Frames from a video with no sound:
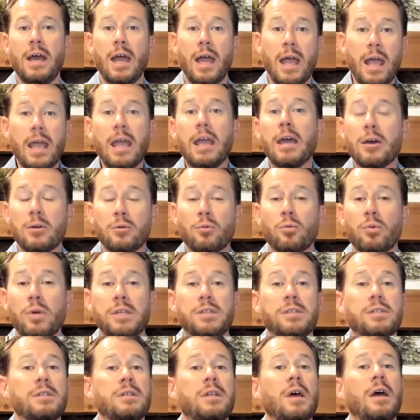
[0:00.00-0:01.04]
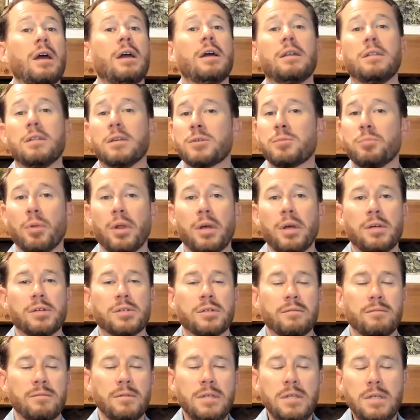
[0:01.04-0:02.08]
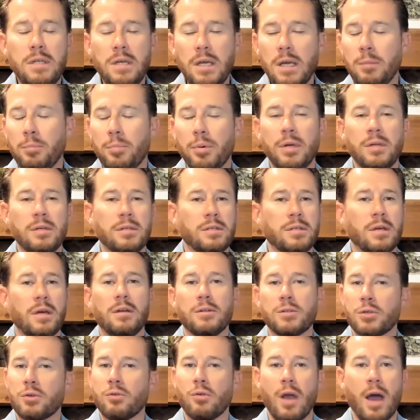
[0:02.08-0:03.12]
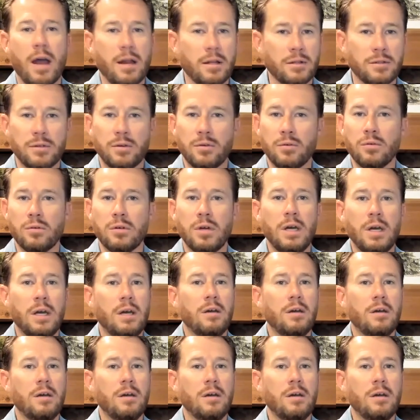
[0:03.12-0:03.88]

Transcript: And we stay in this place of deep, intense gratitude.